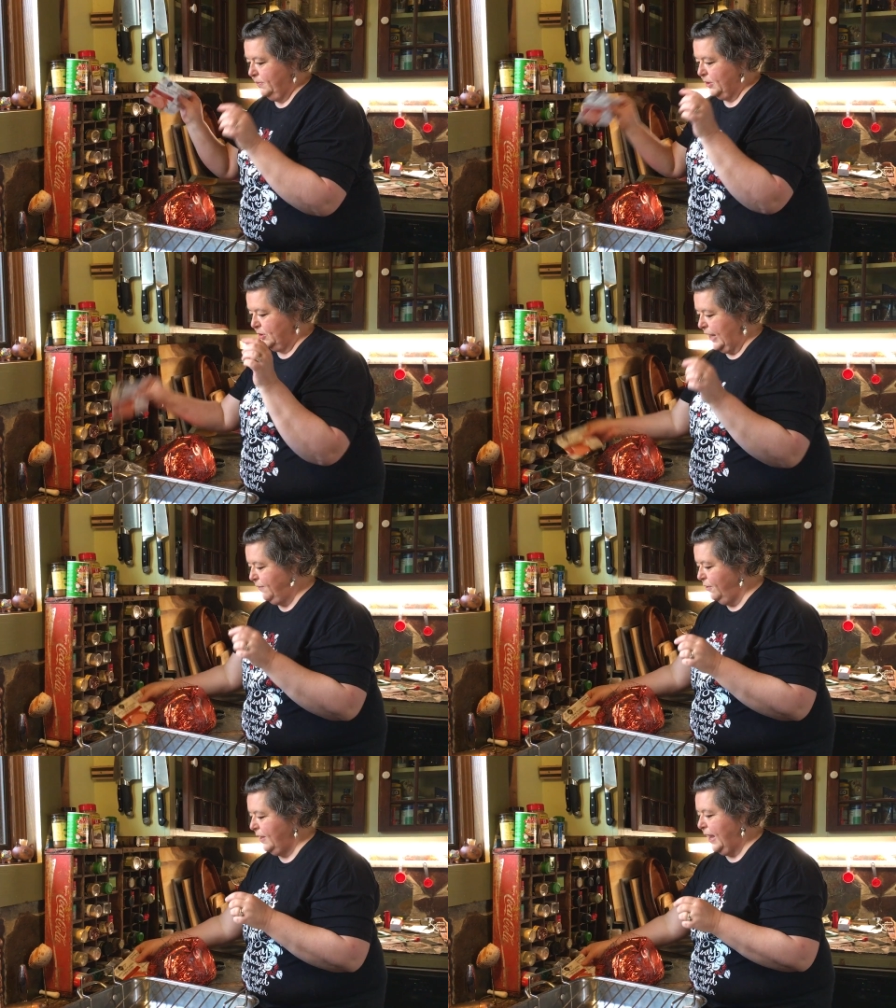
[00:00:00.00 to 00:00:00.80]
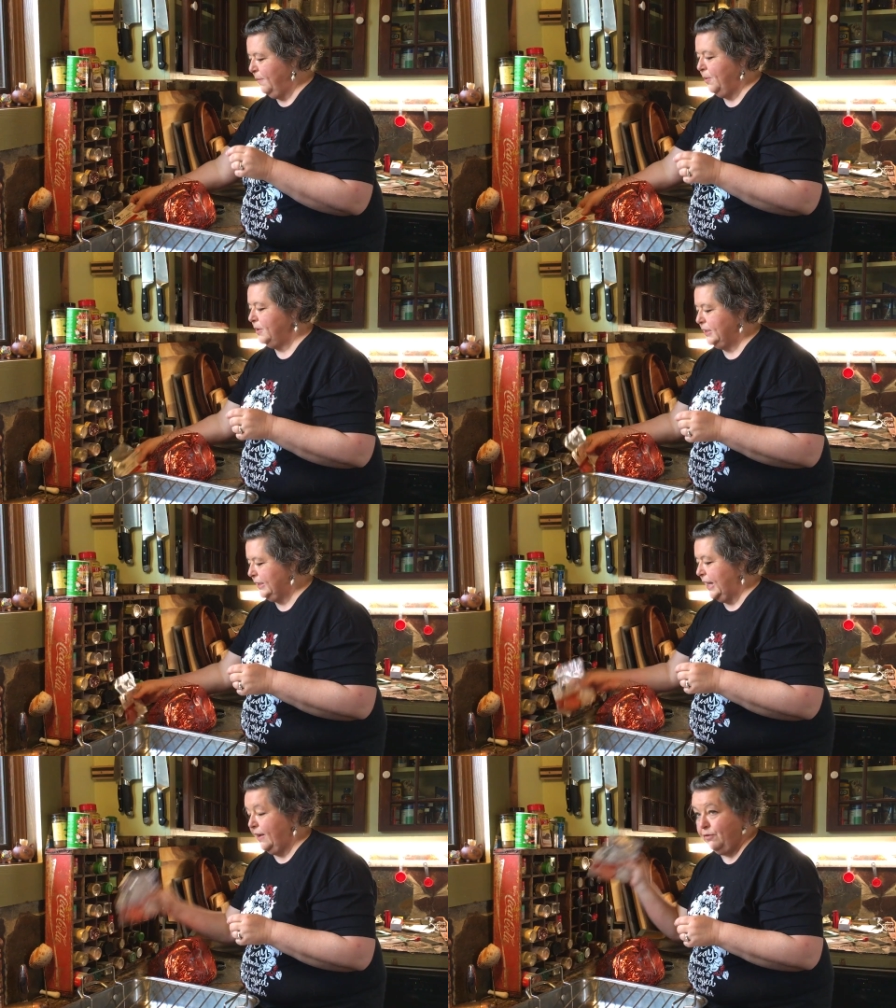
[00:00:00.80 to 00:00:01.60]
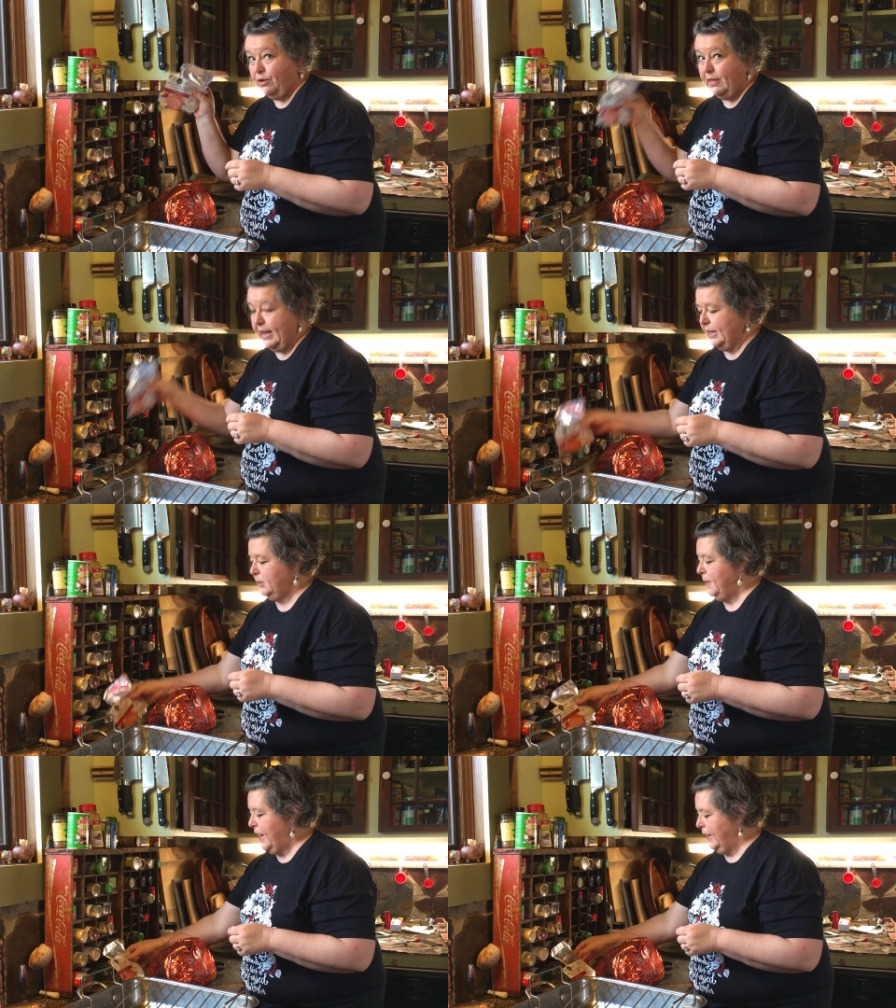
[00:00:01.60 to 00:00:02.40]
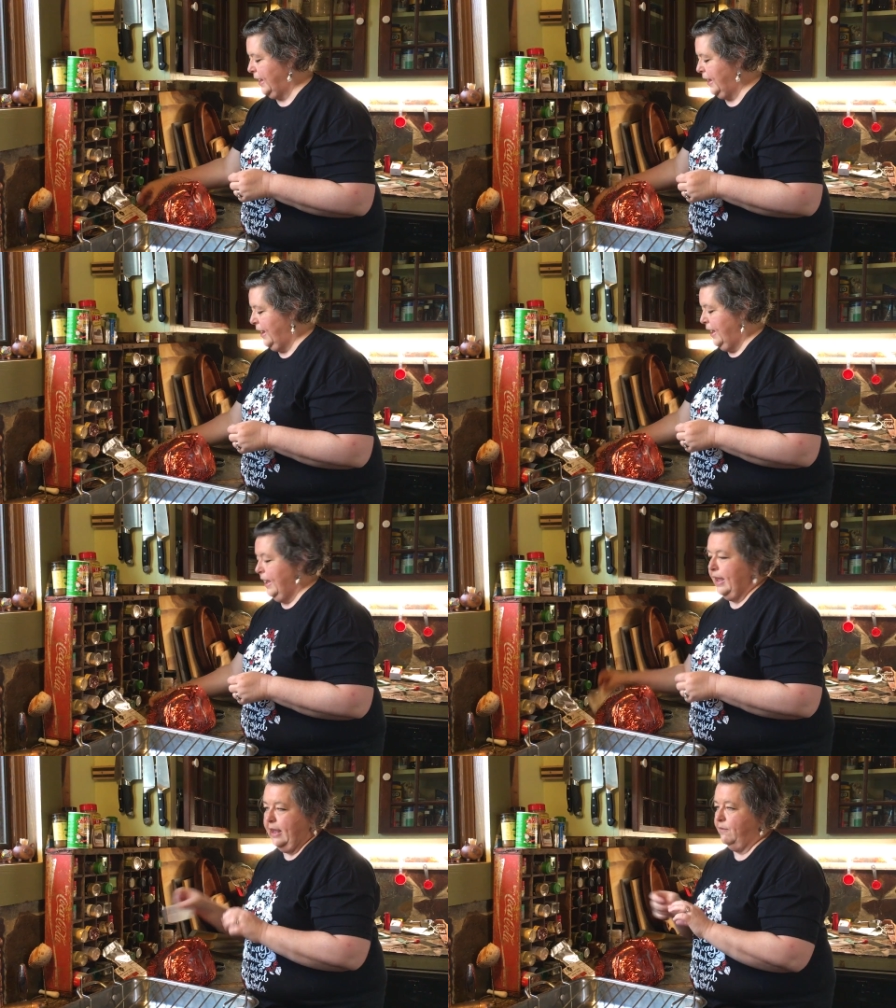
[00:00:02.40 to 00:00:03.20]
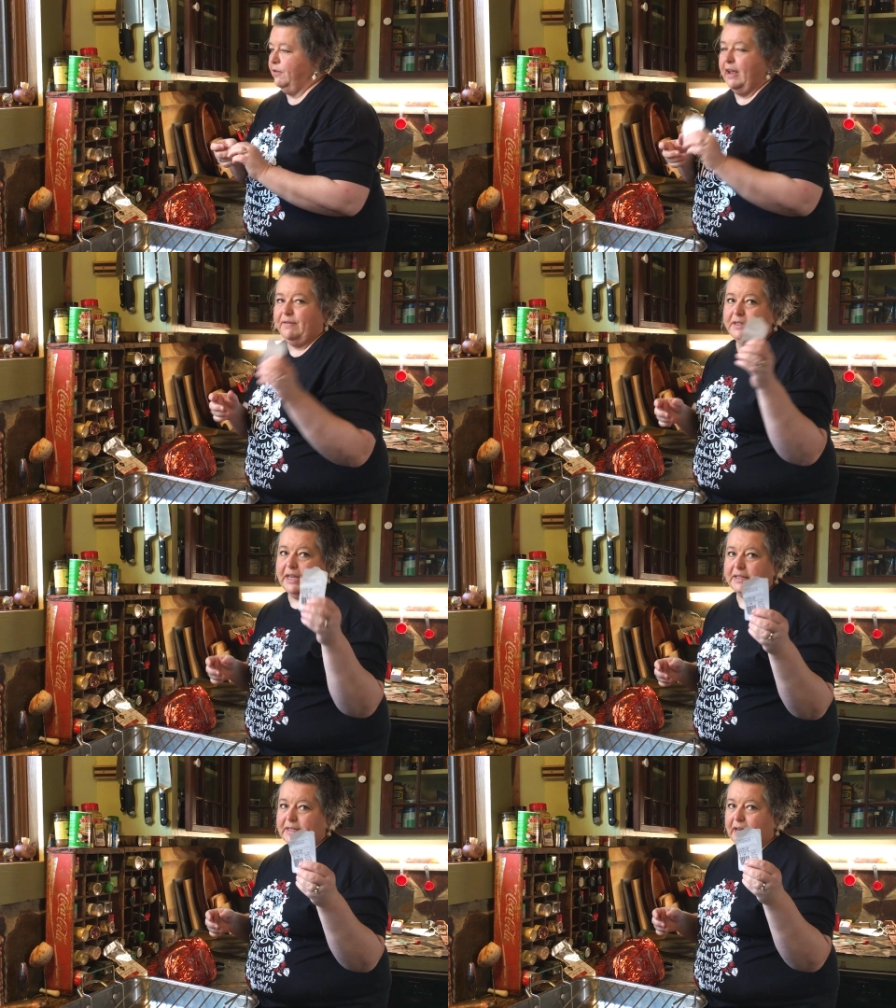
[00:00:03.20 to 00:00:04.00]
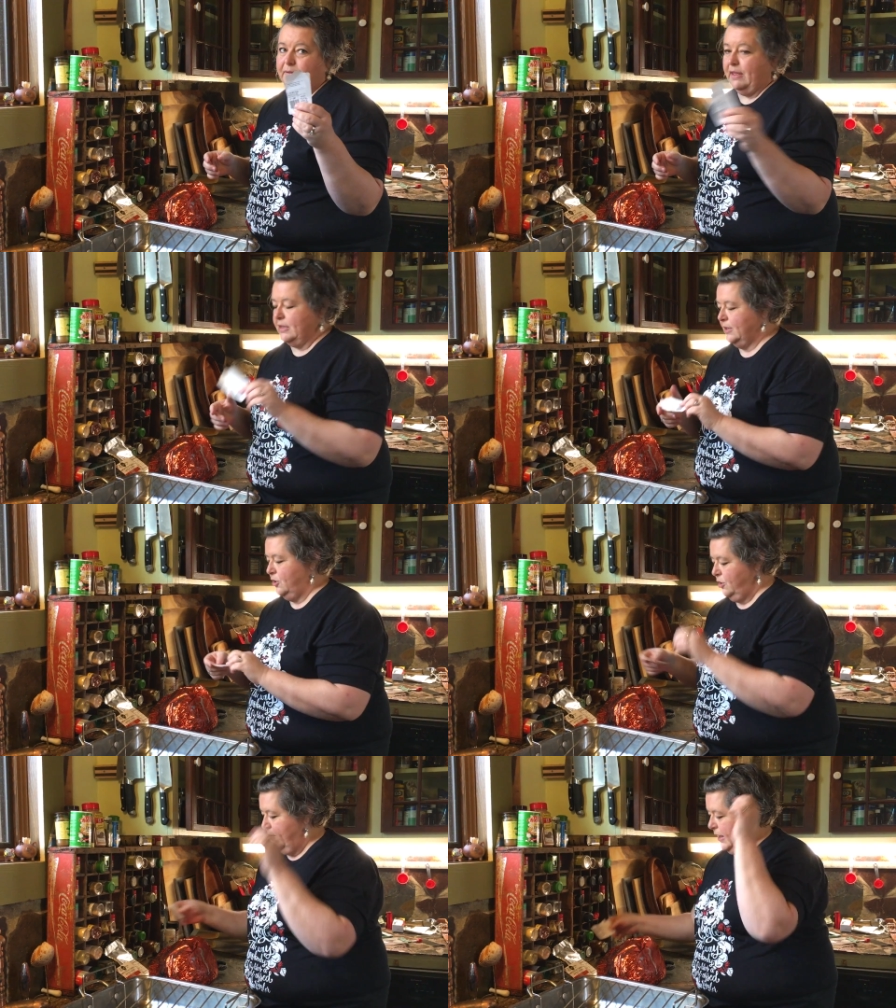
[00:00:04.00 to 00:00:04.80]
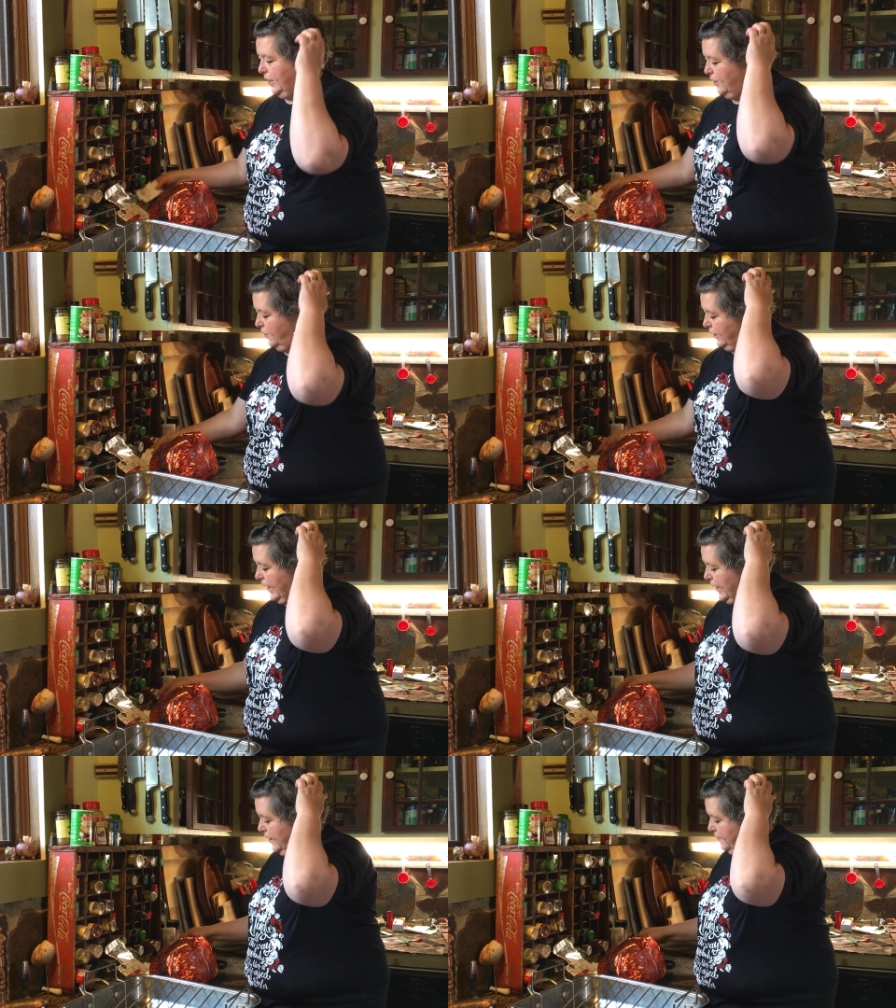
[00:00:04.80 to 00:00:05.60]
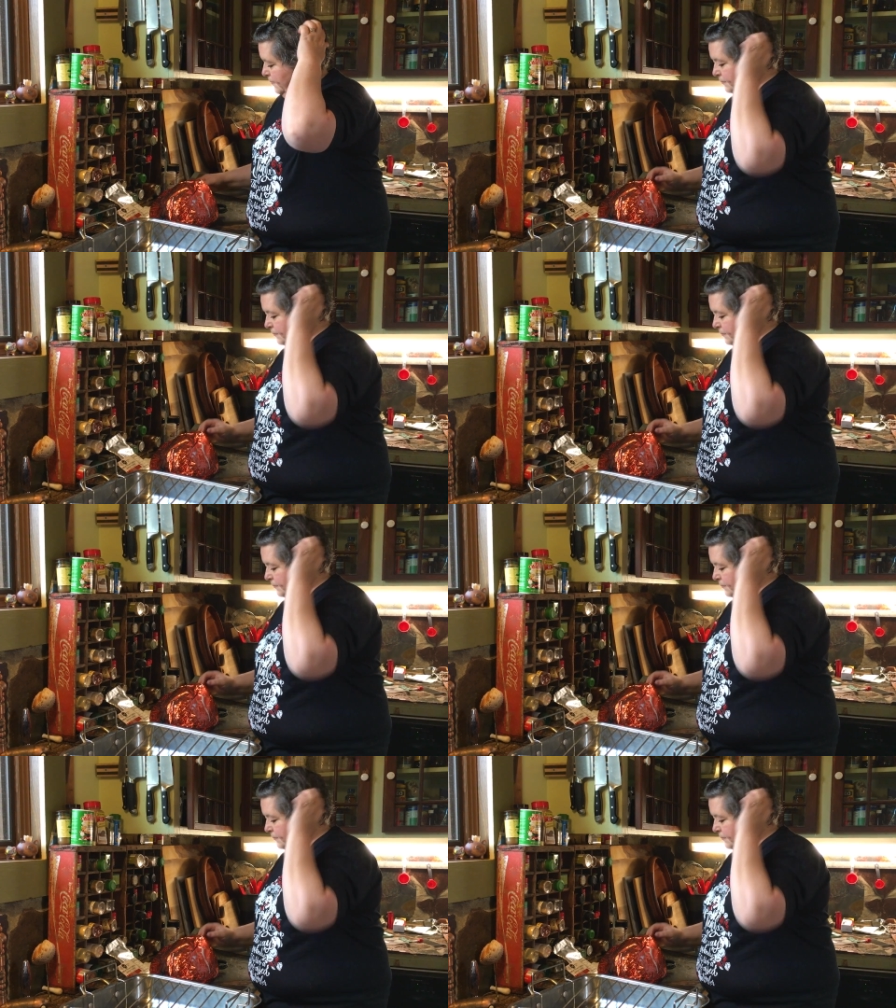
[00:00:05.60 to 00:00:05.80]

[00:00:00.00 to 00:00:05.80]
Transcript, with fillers: So save your label, save your glaze packet, and for heaven's sake, save this because you may need to look at it.